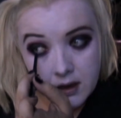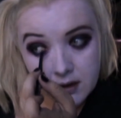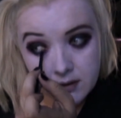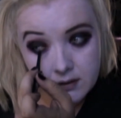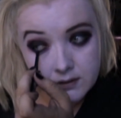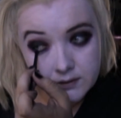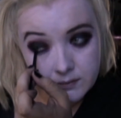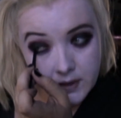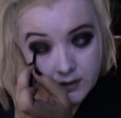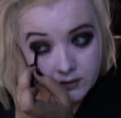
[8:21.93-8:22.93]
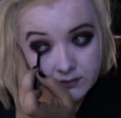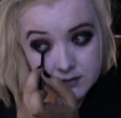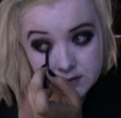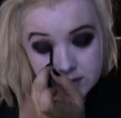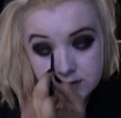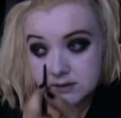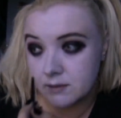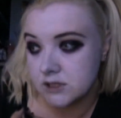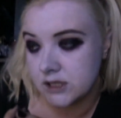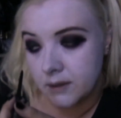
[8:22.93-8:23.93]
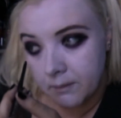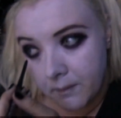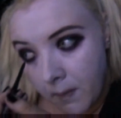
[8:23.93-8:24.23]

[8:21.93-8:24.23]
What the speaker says: it doesn't matter if it's a little smudgy.